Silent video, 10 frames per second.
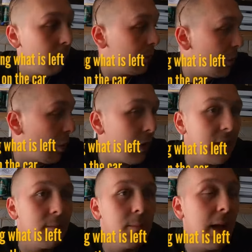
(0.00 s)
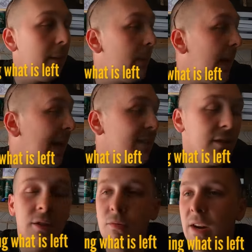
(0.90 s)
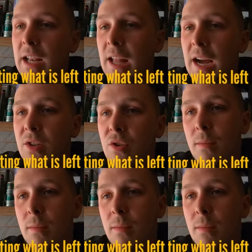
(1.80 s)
guttering like parts of your rear light trim,